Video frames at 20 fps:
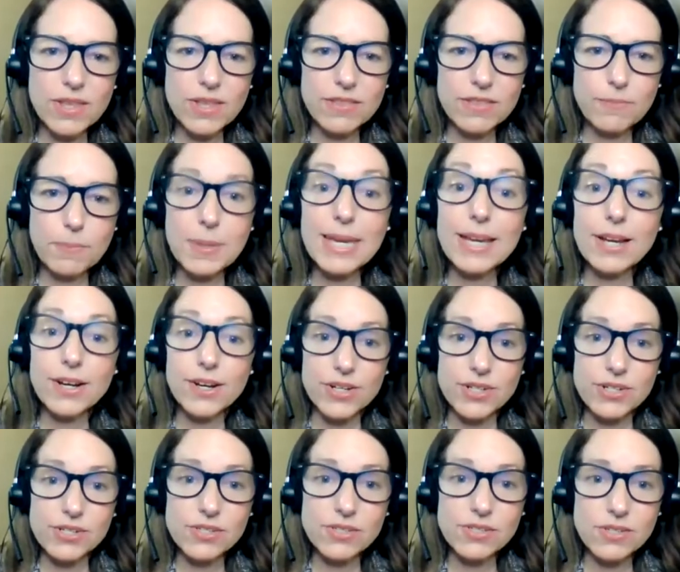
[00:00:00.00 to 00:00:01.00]
with
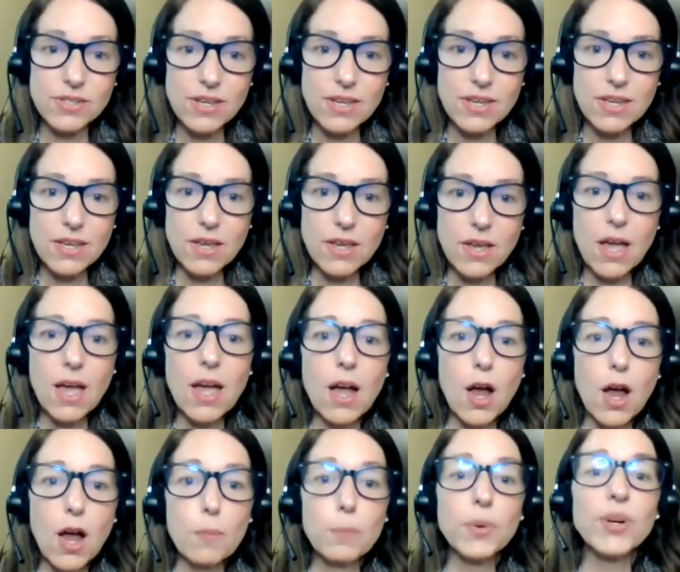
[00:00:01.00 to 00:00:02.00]
peers
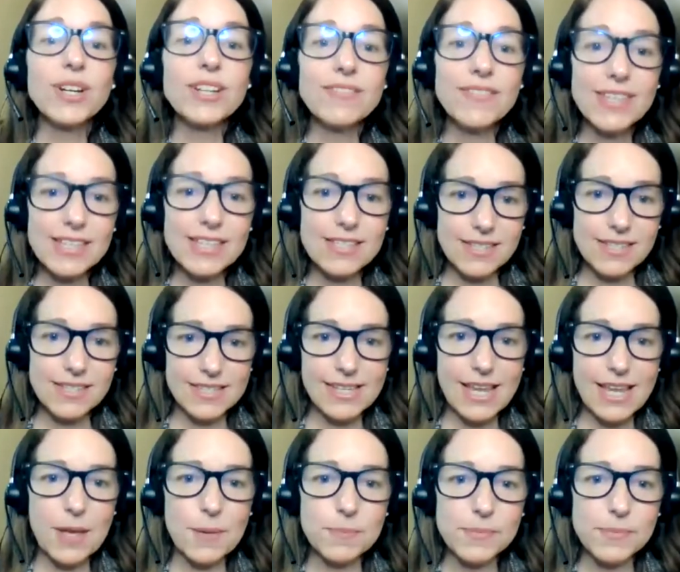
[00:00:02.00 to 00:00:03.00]
previous
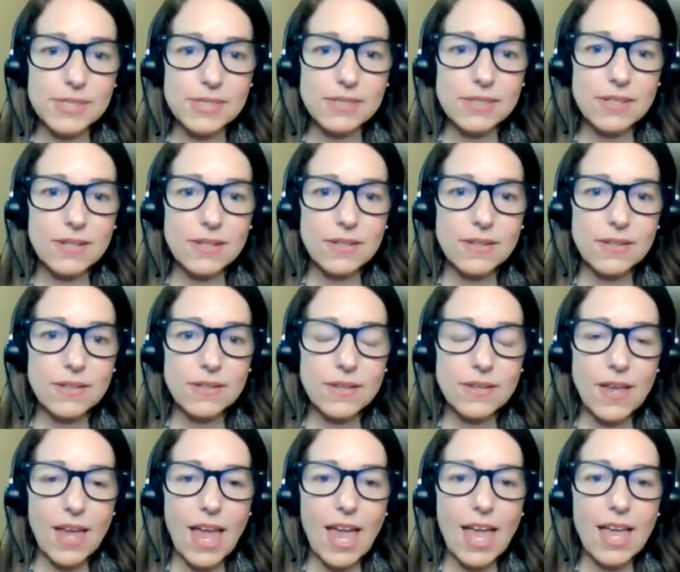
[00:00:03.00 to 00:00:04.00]
attempts
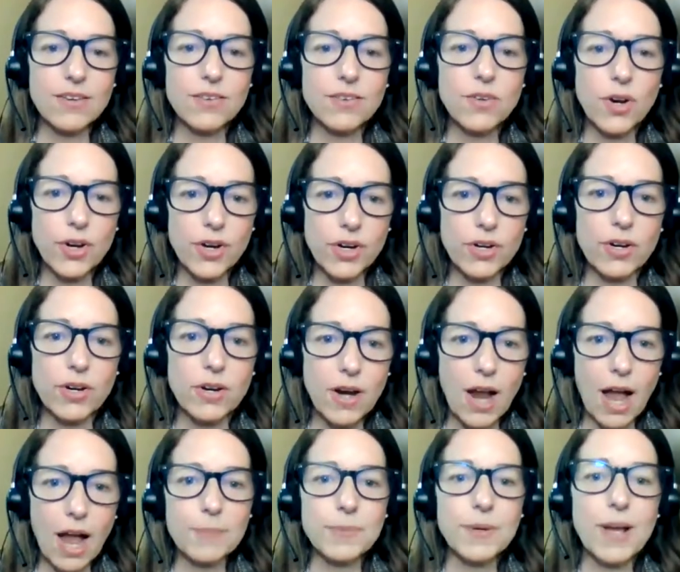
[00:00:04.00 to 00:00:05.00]
and
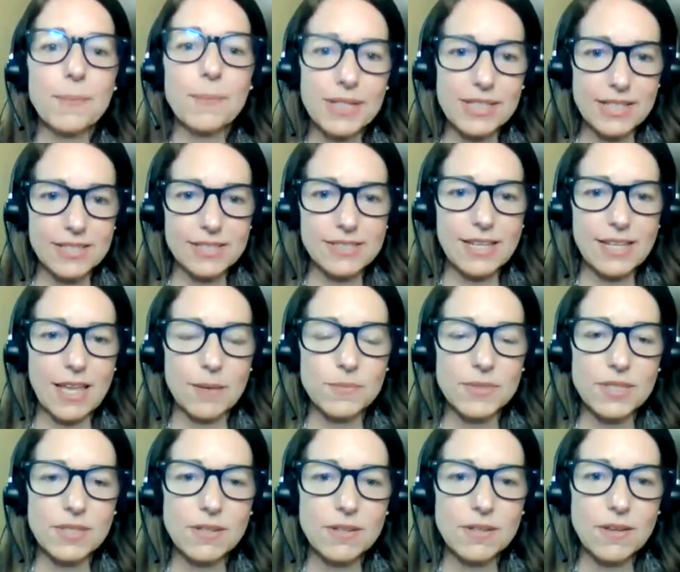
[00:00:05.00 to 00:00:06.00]
her upcoming
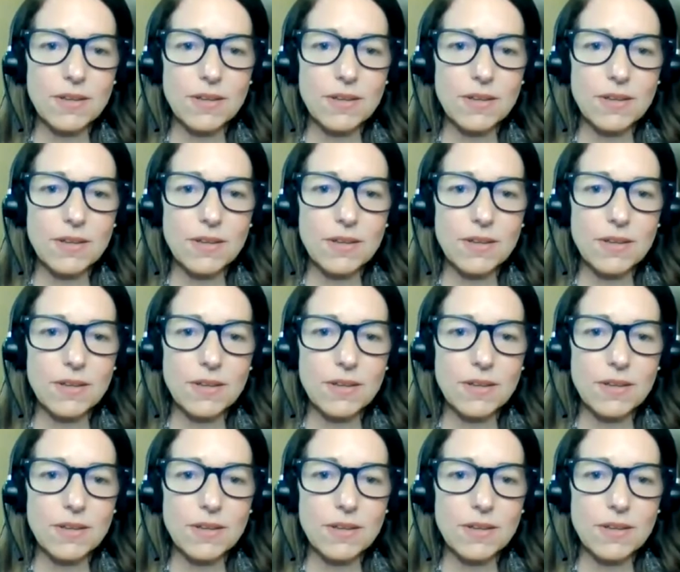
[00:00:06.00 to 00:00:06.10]
attempt.